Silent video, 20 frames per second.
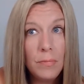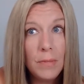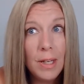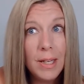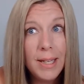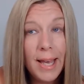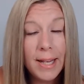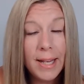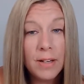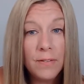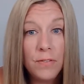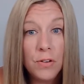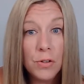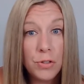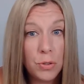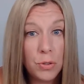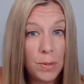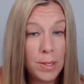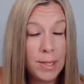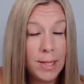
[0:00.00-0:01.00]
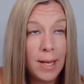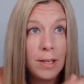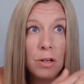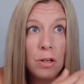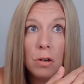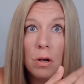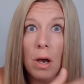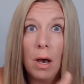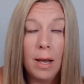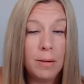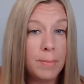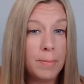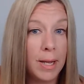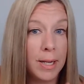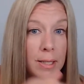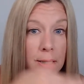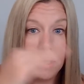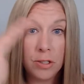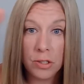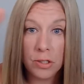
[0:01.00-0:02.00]
Again, if you're doing that, you're
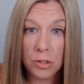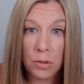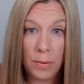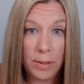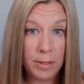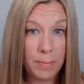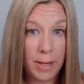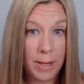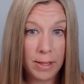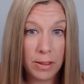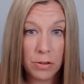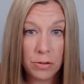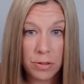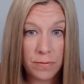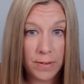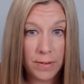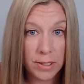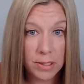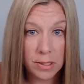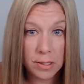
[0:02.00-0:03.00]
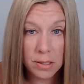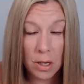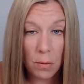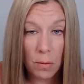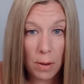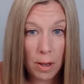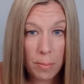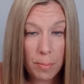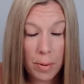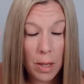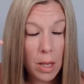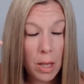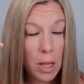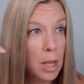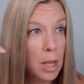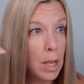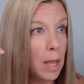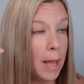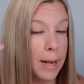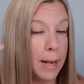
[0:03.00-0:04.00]
automatically just going to make their defenses go up,
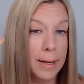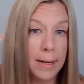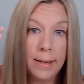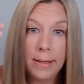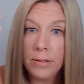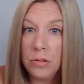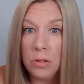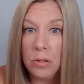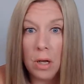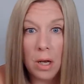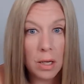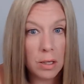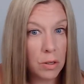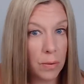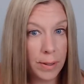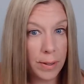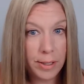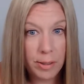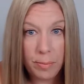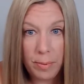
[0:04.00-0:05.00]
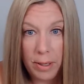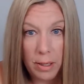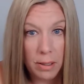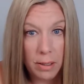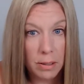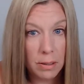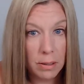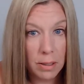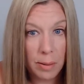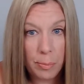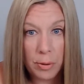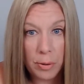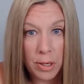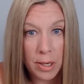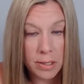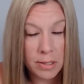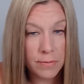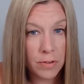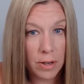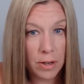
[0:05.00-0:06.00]
and it is not going to be a
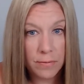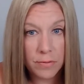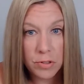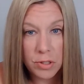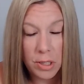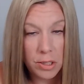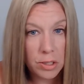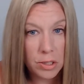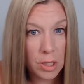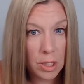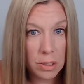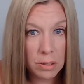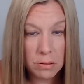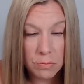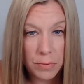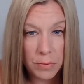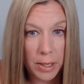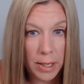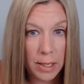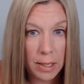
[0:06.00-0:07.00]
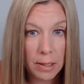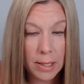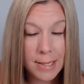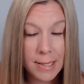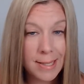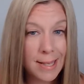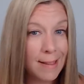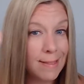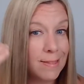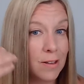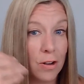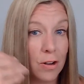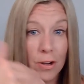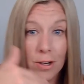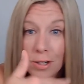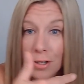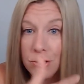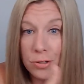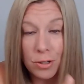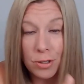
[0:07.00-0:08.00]
productive conversation, right? Because then they're going
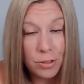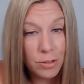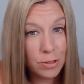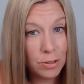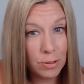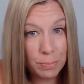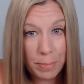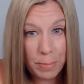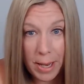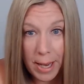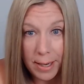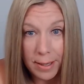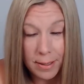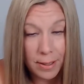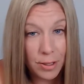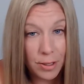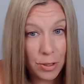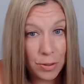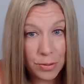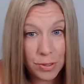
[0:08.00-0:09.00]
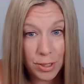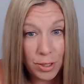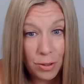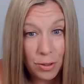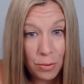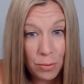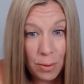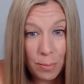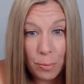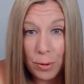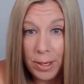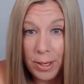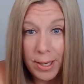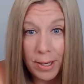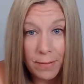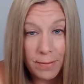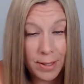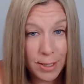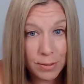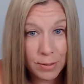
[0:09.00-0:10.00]
to start back accusing you and pointing
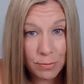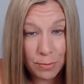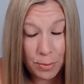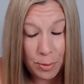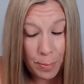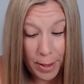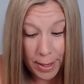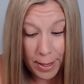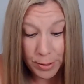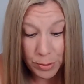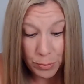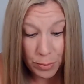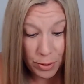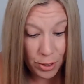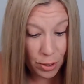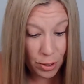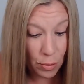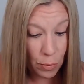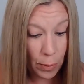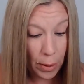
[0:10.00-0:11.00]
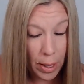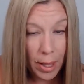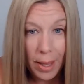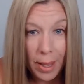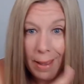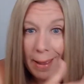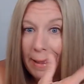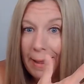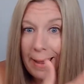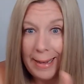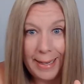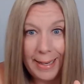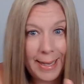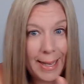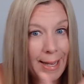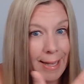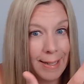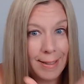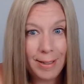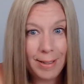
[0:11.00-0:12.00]
out things from the past with you. And
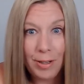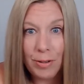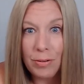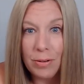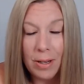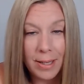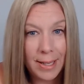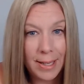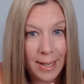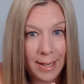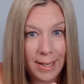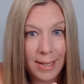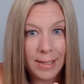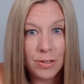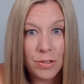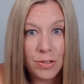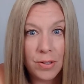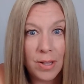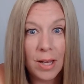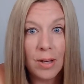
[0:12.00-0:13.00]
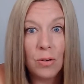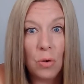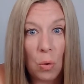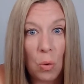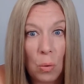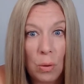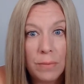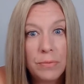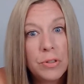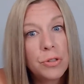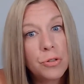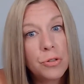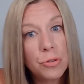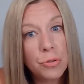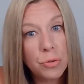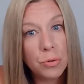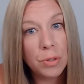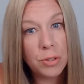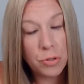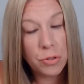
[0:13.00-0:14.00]
again, you're not getting to that goal of just
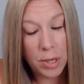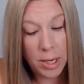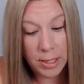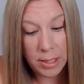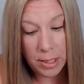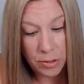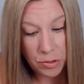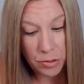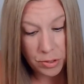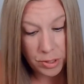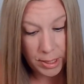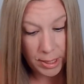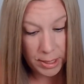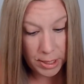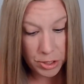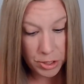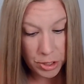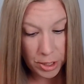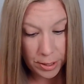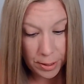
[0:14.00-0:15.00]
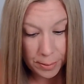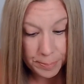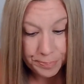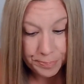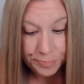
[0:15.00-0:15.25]
truly trying to understand each other.